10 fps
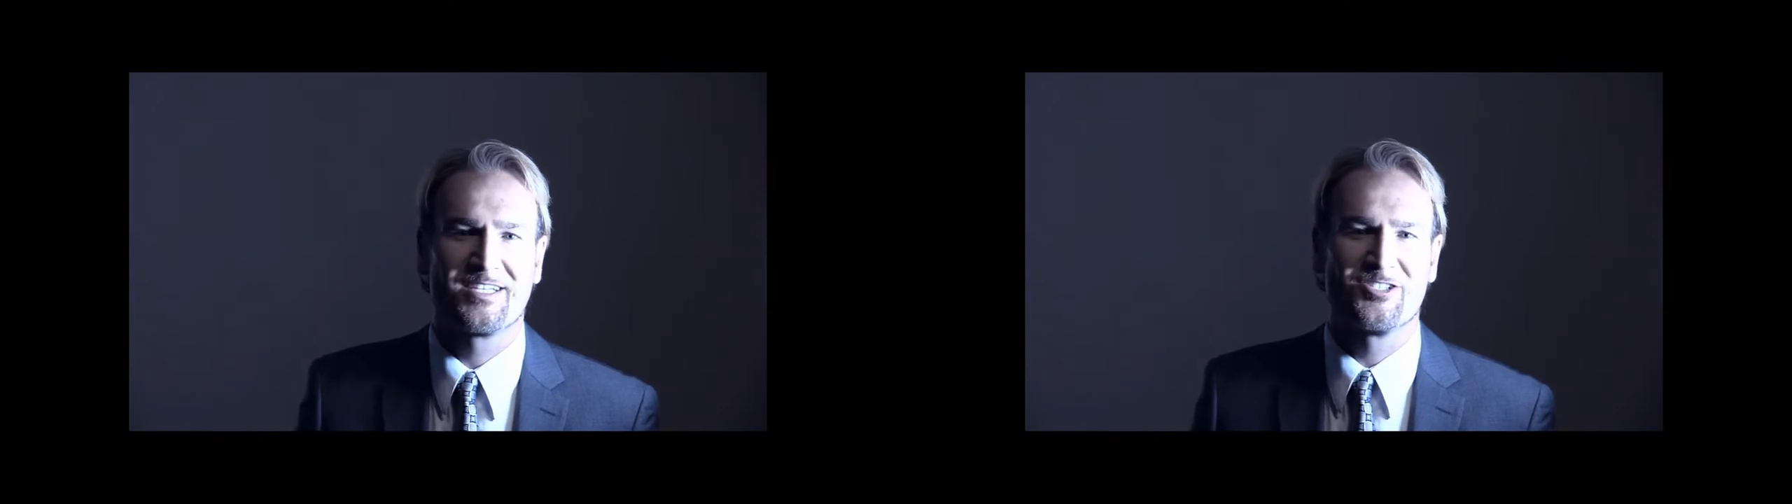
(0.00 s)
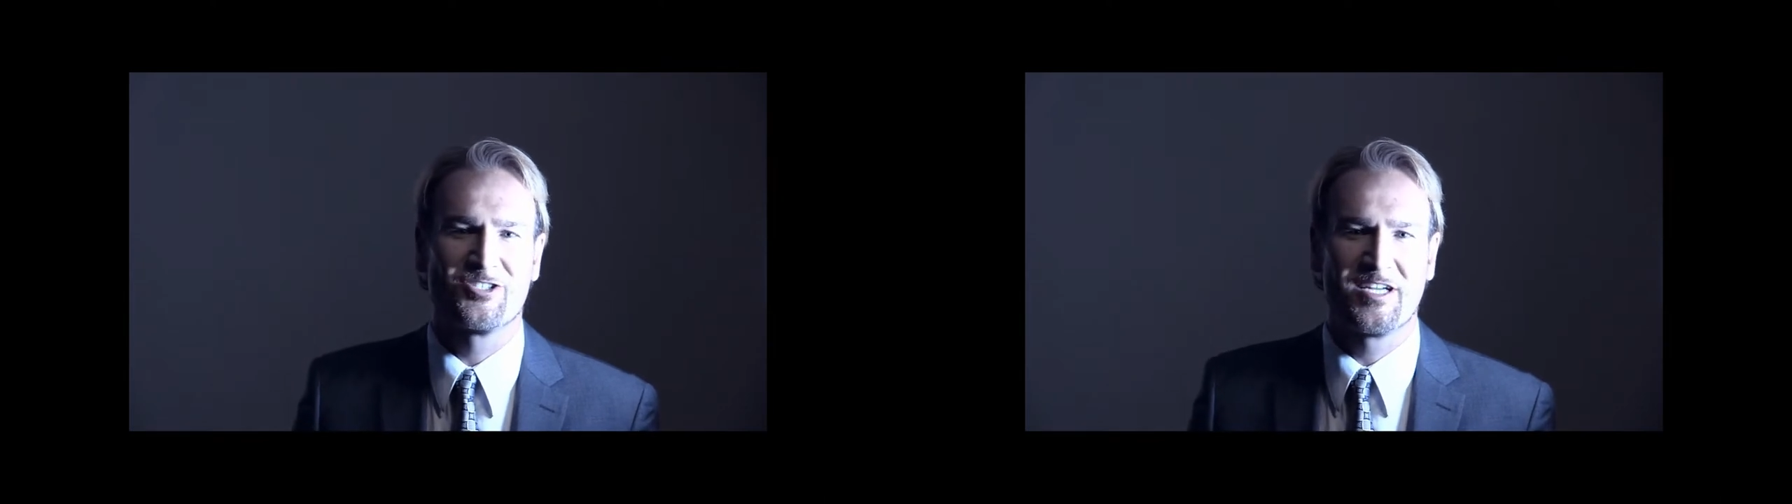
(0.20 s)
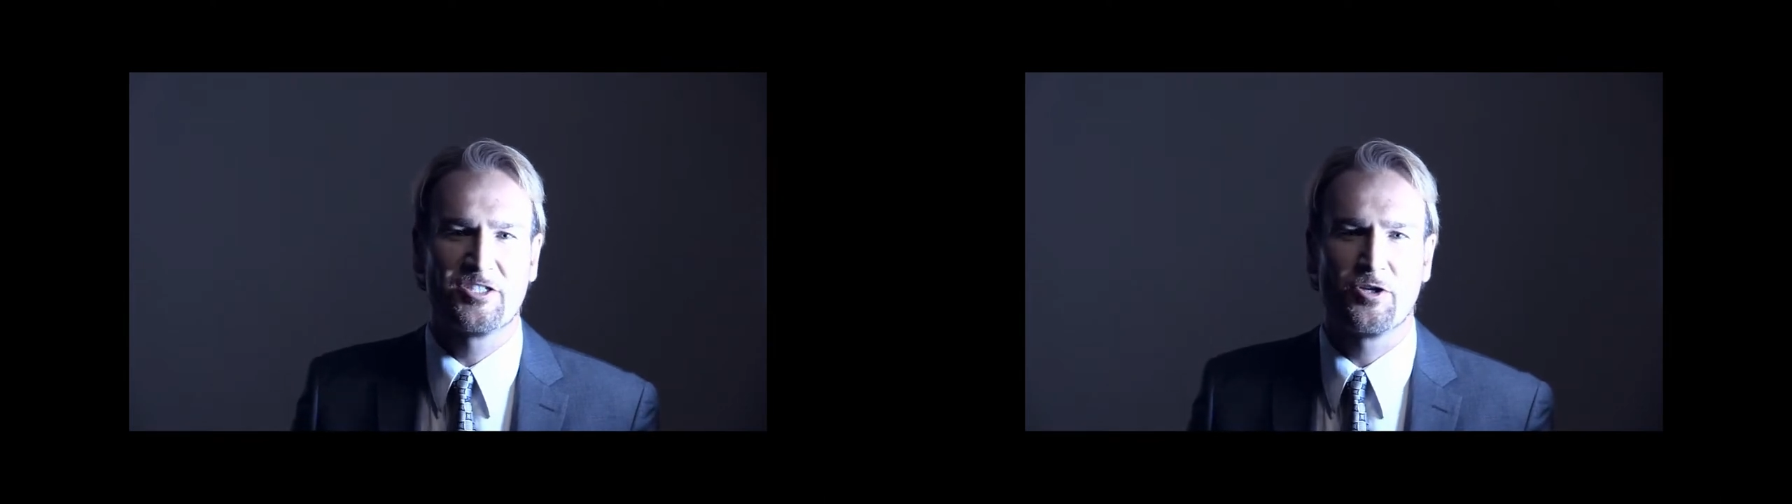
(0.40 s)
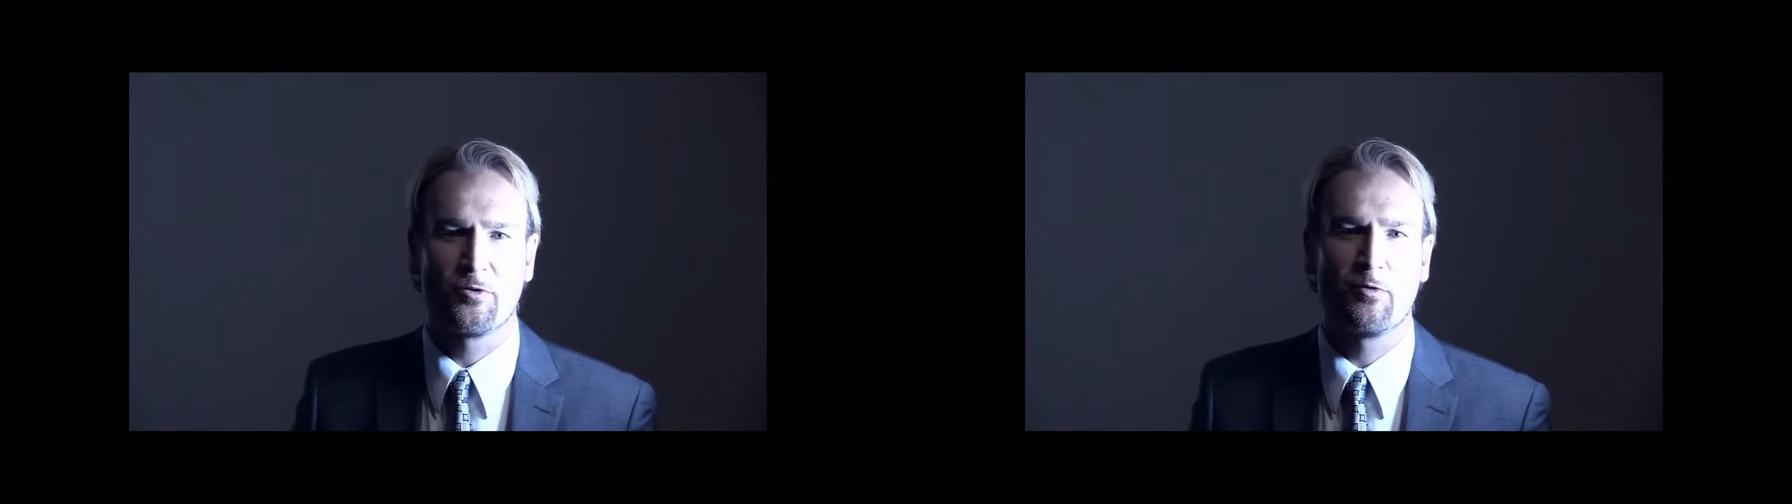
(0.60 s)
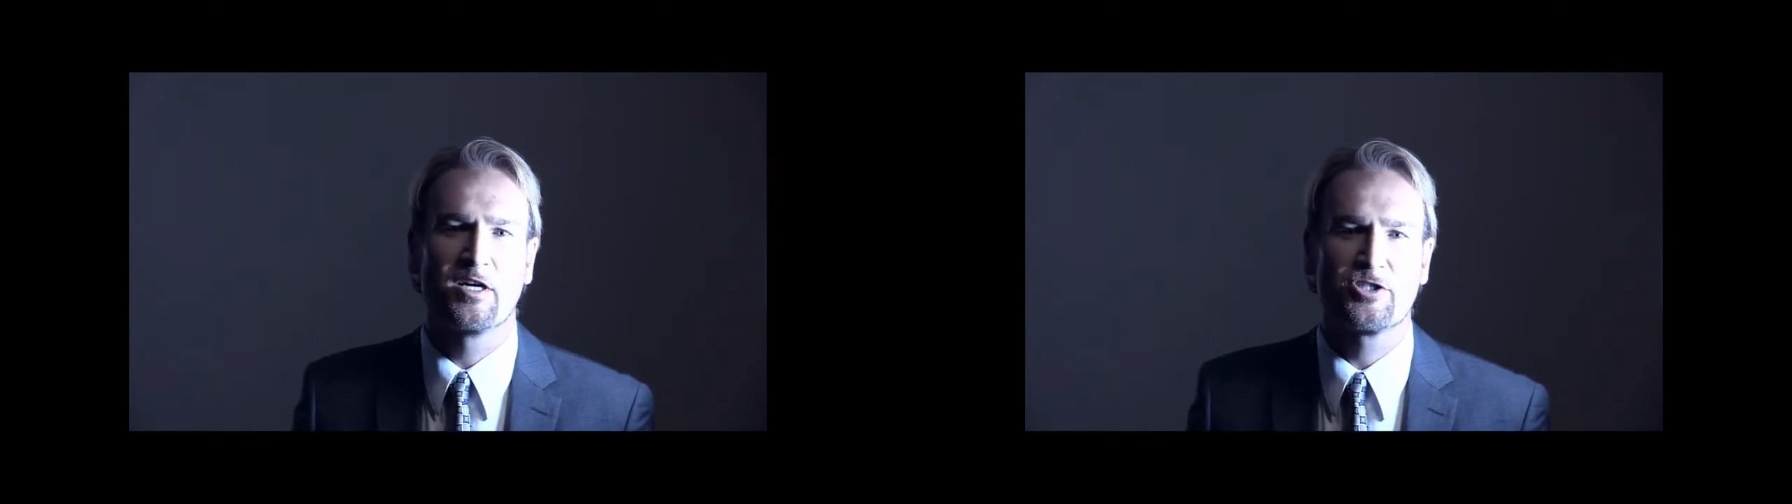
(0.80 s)
existential
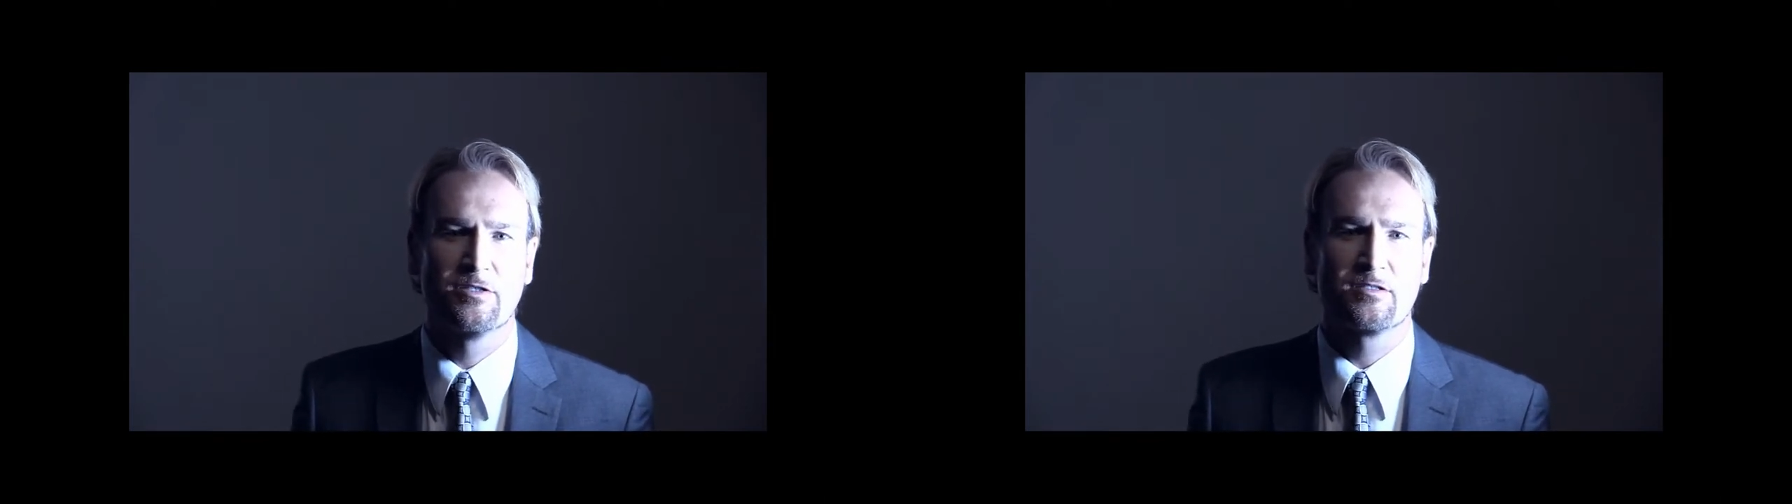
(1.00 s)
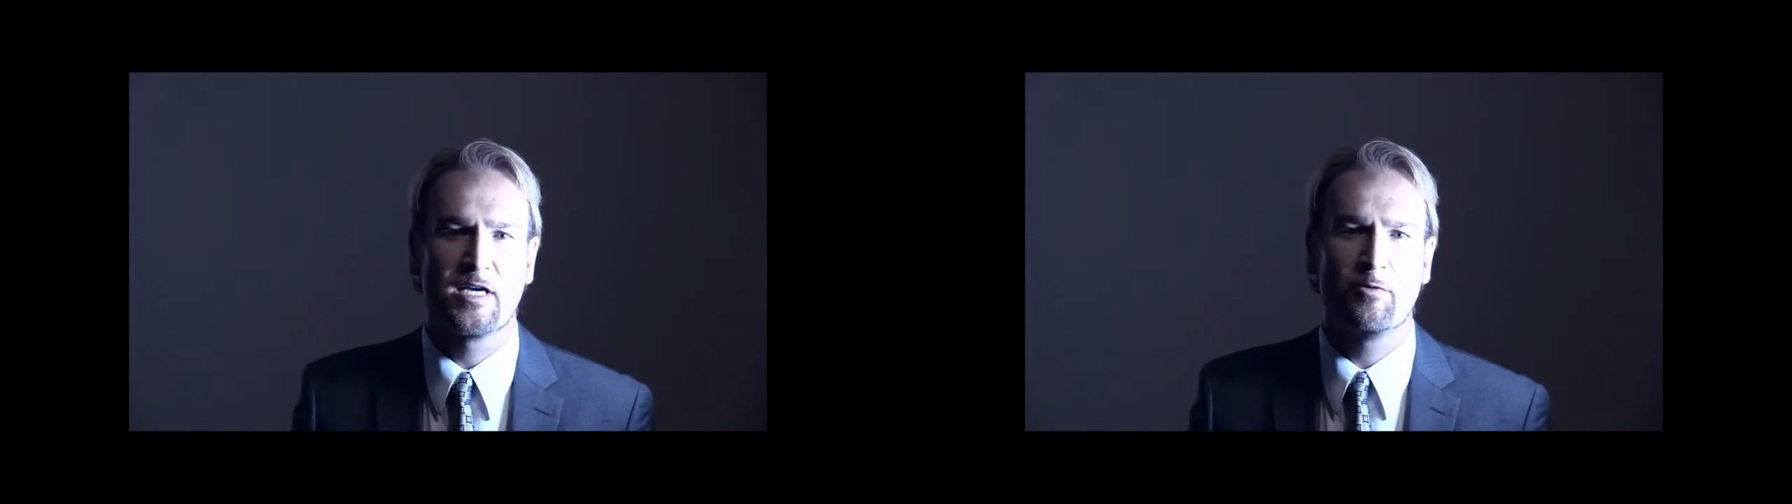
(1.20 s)
questions,